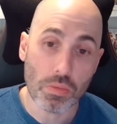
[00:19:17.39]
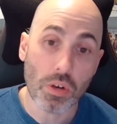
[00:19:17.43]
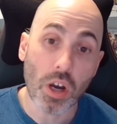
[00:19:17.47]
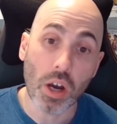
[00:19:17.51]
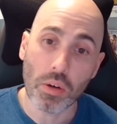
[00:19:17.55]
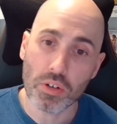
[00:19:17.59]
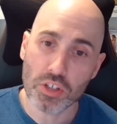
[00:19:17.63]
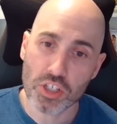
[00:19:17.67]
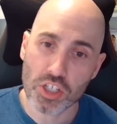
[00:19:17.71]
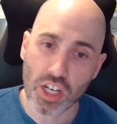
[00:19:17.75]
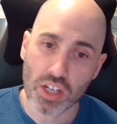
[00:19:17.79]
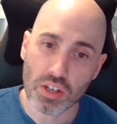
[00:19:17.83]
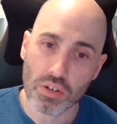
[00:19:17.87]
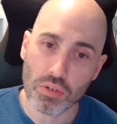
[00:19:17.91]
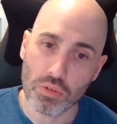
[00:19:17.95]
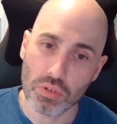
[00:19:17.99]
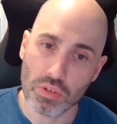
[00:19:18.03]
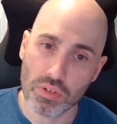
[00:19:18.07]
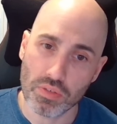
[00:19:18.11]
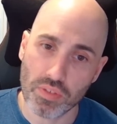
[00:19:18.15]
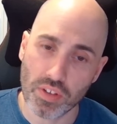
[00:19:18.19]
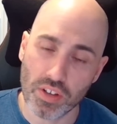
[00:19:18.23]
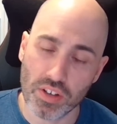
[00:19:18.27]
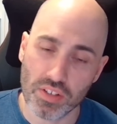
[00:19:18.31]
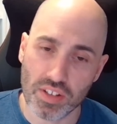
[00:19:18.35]
Go and check all
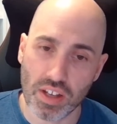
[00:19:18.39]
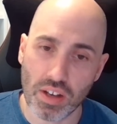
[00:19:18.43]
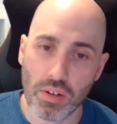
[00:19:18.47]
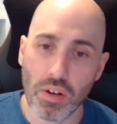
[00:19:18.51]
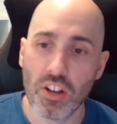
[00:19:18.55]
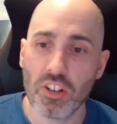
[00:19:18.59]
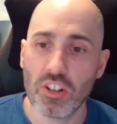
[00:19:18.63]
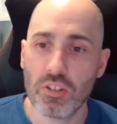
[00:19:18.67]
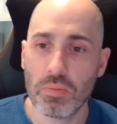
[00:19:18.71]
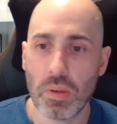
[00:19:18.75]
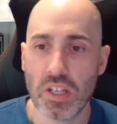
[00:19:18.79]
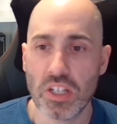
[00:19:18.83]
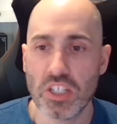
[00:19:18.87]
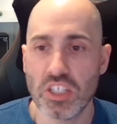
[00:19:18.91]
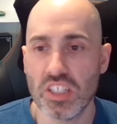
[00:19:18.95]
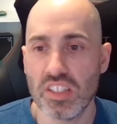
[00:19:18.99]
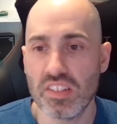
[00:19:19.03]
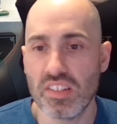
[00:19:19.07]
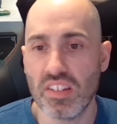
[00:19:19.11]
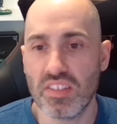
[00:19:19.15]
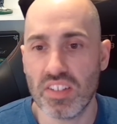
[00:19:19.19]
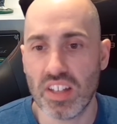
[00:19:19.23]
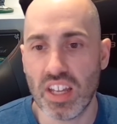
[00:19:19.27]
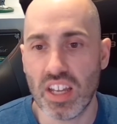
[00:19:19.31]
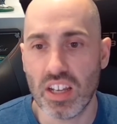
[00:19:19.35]
of those out, especially
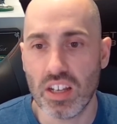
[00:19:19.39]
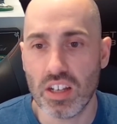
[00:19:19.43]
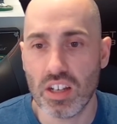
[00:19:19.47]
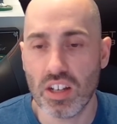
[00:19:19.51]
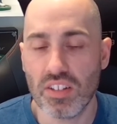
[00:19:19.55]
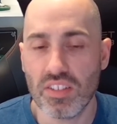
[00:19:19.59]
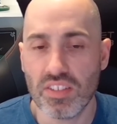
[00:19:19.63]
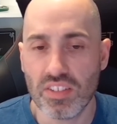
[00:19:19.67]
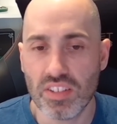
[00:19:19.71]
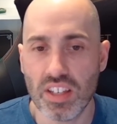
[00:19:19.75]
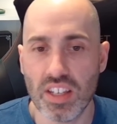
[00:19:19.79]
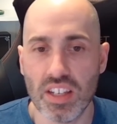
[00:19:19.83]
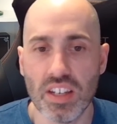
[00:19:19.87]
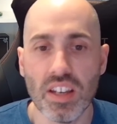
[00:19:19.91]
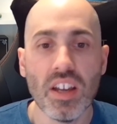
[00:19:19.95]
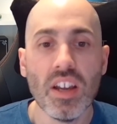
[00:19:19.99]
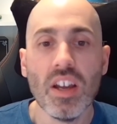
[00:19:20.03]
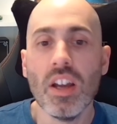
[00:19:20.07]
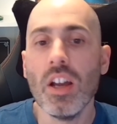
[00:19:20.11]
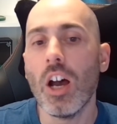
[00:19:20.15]
the Zang cutscene.